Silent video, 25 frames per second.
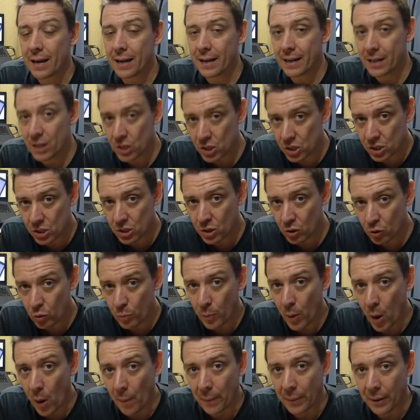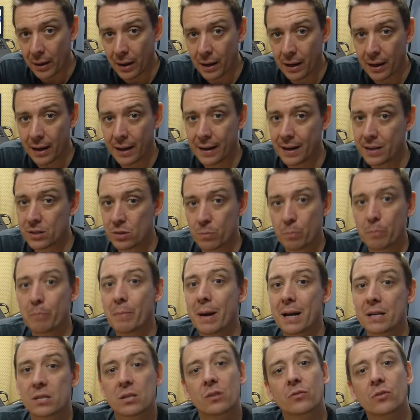is still popular and has a
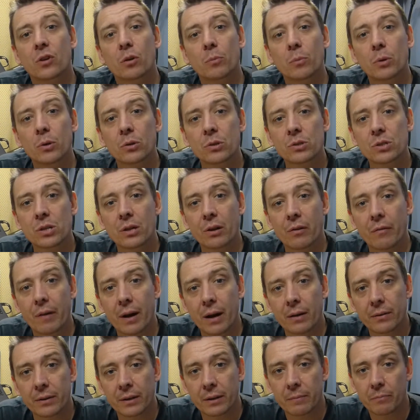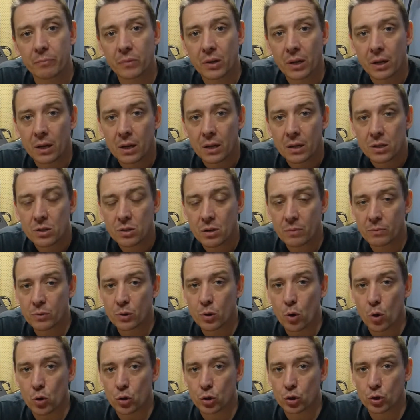massive community around it. So
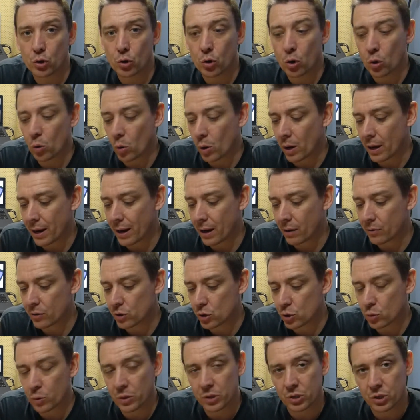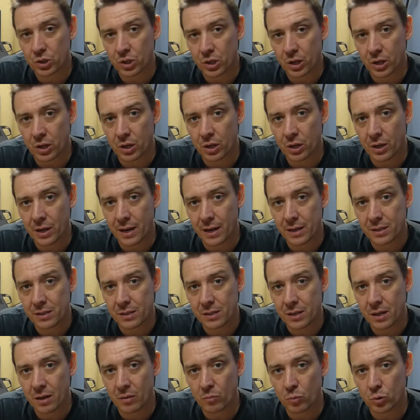I'm not sure quite how the Switch uh,
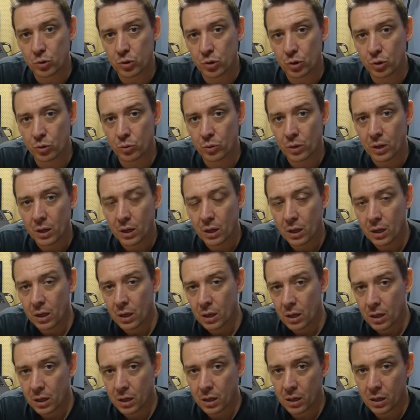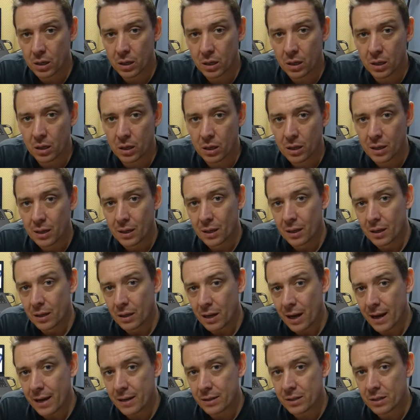S10 will do. Uh,
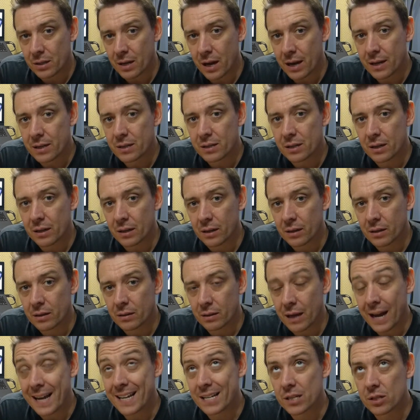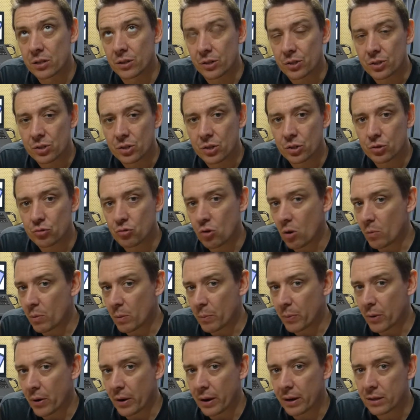Acer, Asus could drop
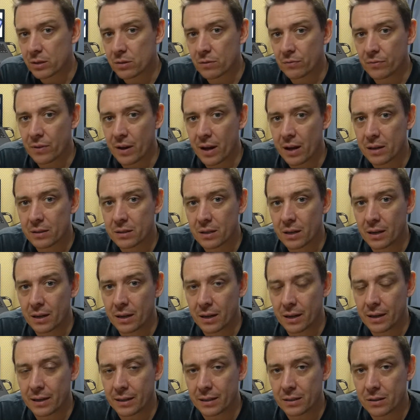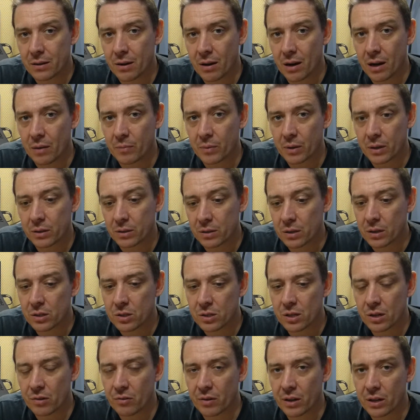the price of that at any time,
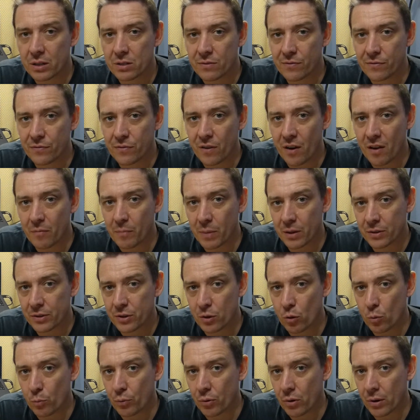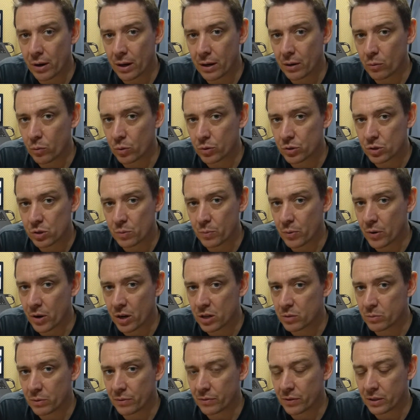considering it's a five-month-old product. That wouldn't
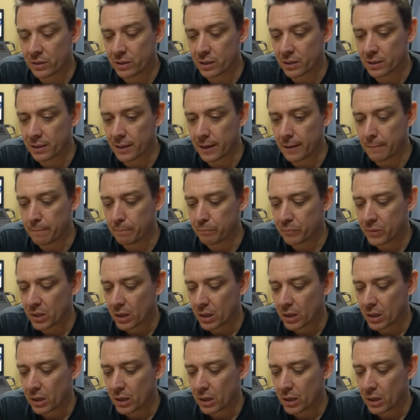surprise me if they did that.